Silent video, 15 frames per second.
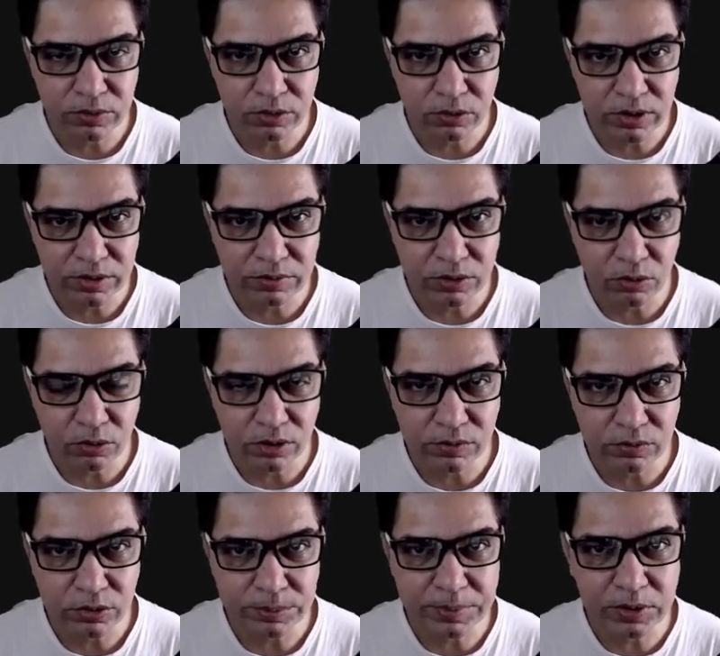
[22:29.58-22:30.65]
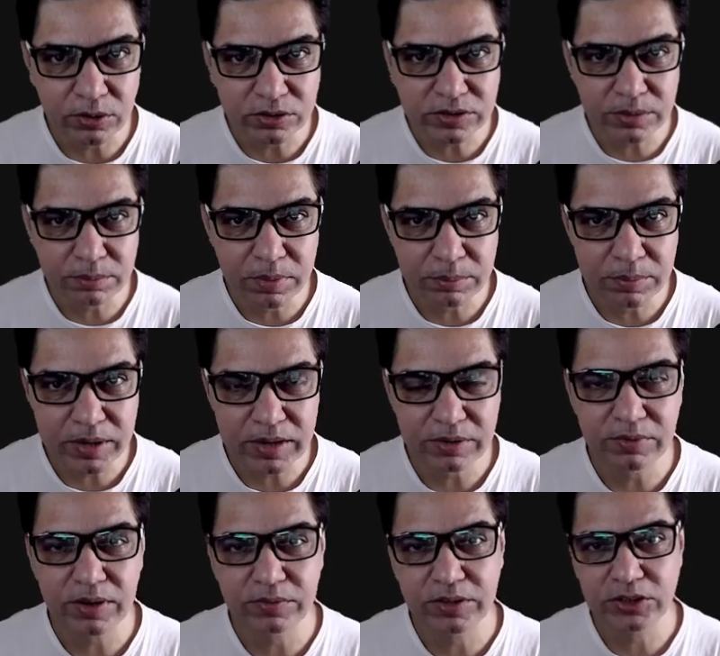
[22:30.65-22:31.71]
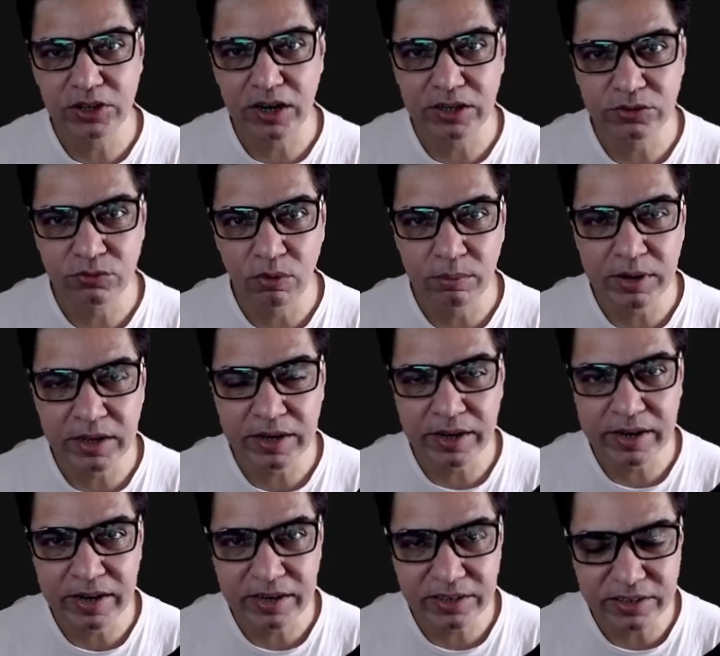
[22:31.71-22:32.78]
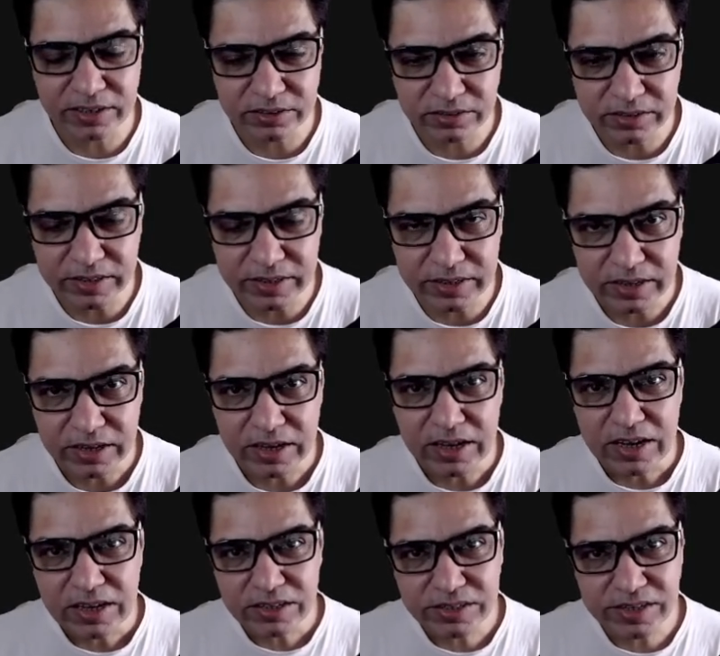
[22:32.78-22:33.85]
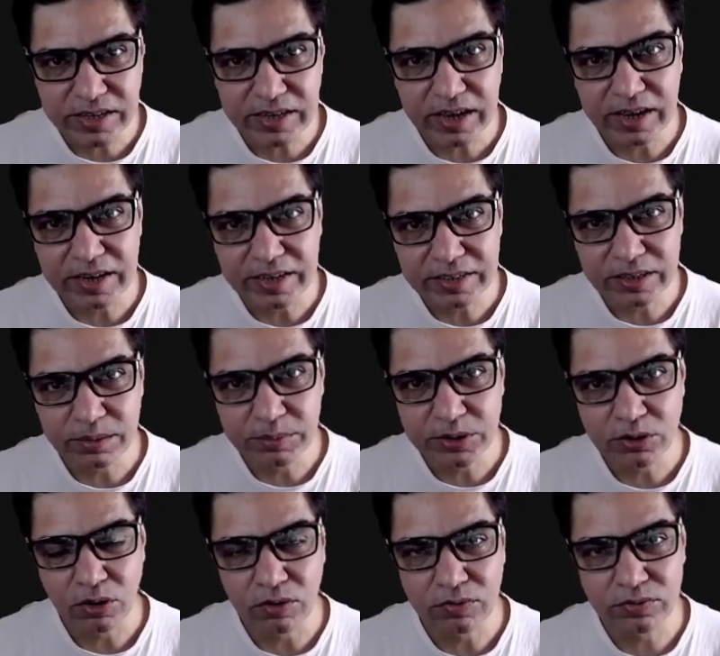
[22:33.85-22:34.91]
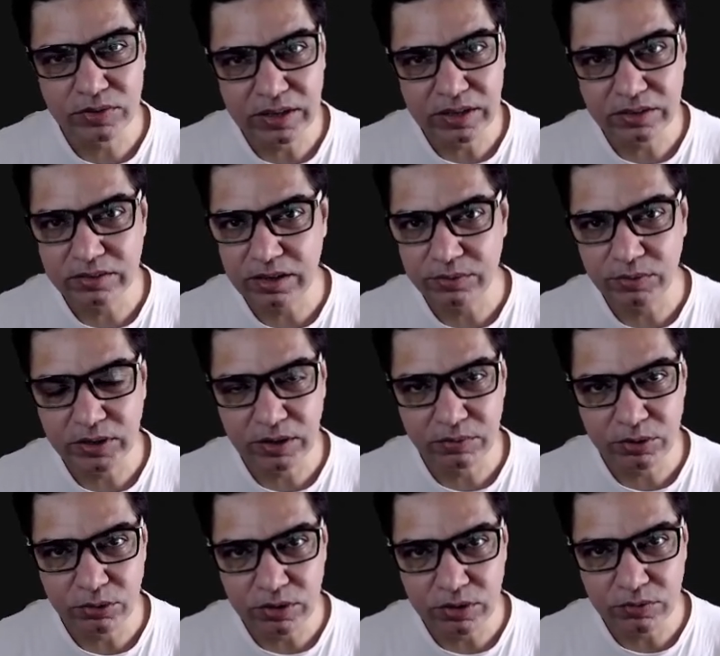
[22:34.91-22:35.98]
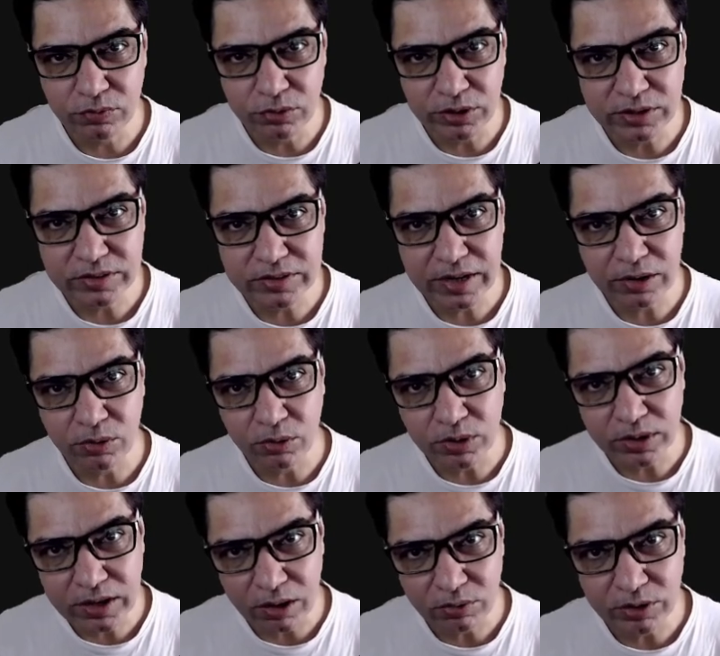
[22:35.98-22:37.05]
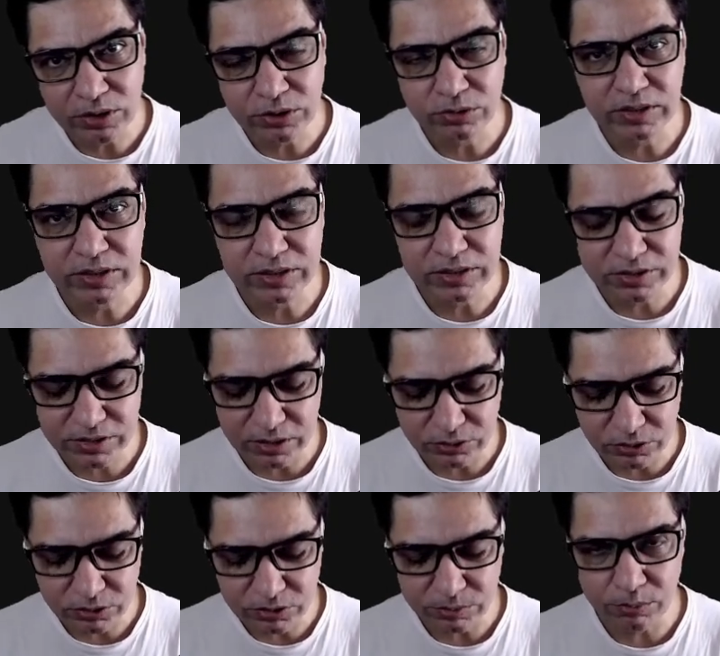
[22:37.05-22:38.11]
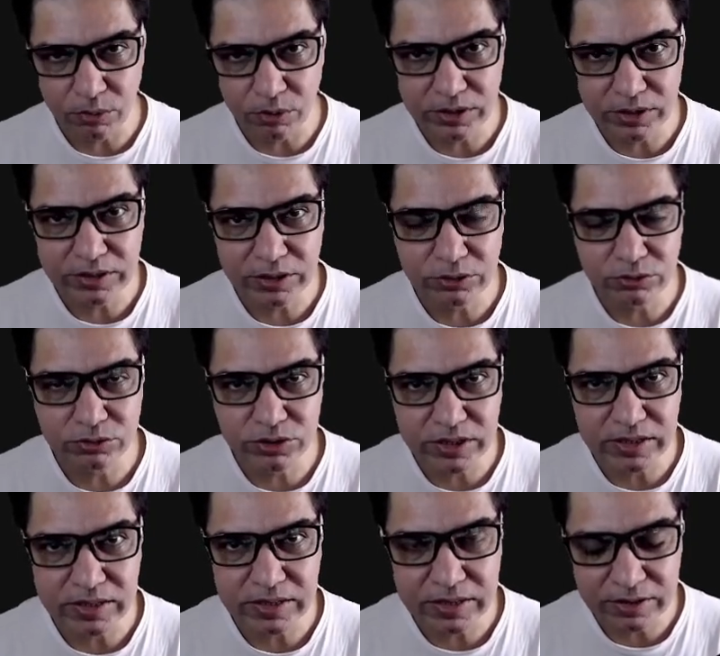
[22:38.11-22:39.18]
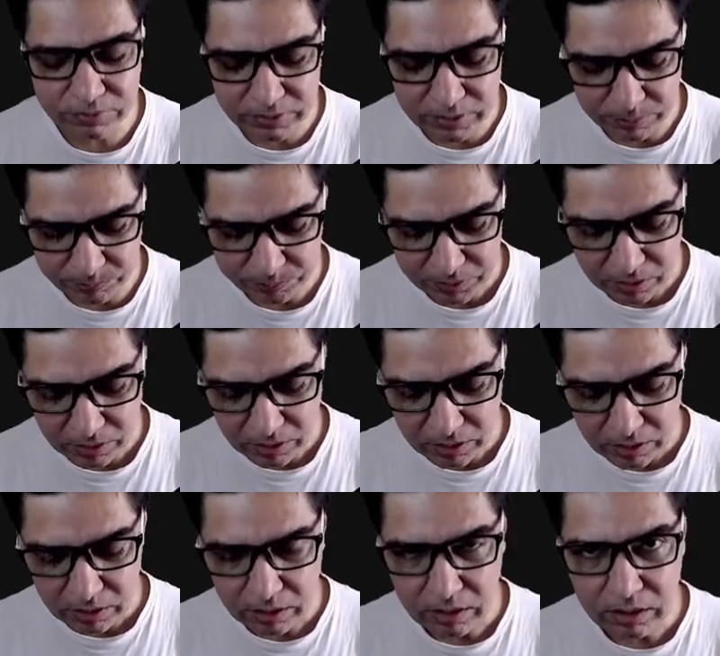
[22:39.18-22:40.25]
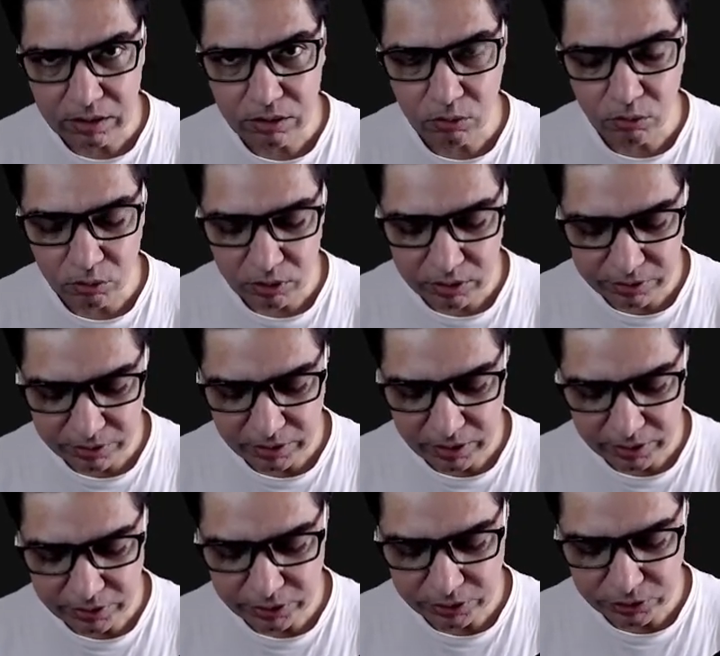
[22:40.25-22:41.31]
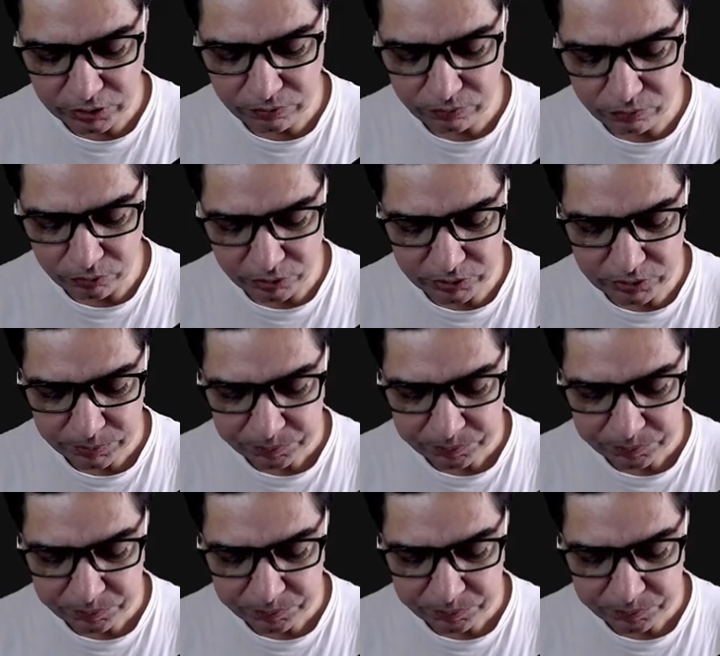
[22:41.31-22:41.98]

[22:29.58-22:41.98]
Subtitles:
given oral fluid, because remember, even if the child is vomiting relentlessly, still a little bit of things that whatever you give fluids, they go down into the intestine. So it's important that you still give them oral rehydration fluids.